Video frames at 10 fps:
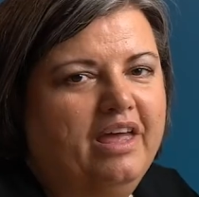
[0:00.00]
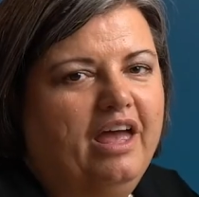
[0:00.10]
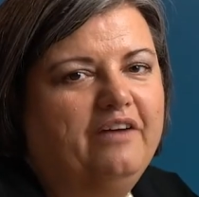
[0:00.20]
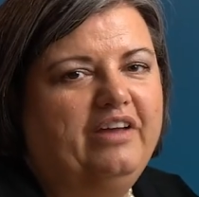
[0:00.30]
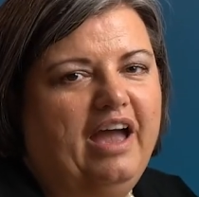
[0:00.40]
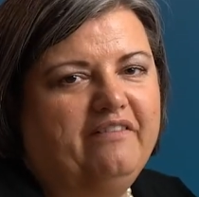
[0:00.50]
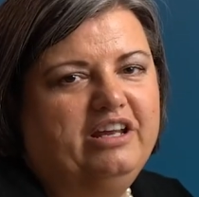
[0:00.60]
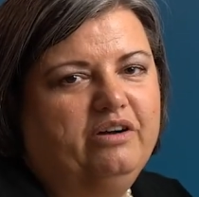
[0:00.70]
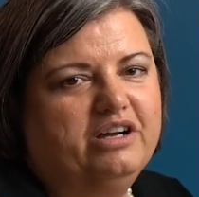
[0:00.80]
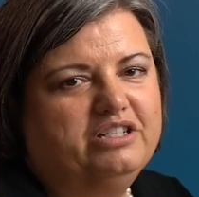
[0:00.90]
If you have
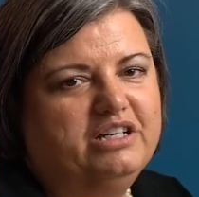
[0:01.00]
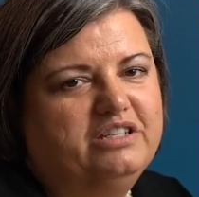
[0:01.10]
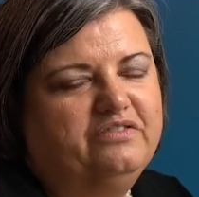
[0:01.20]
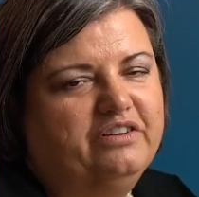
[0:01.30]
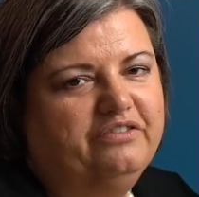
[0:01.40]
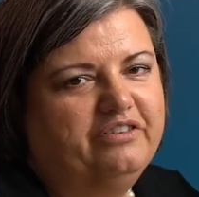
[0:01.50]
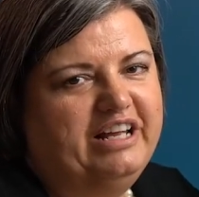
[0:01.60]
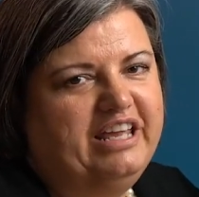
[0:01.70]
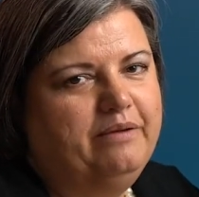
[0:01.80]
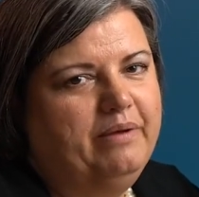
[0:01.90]
any questions, feel free
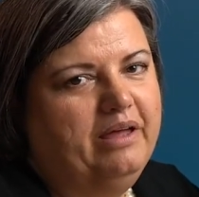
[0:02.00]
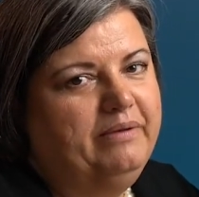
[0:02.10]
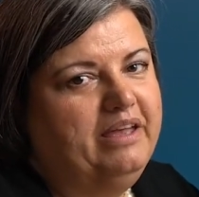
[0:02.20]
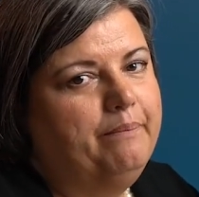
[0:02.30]
to email me at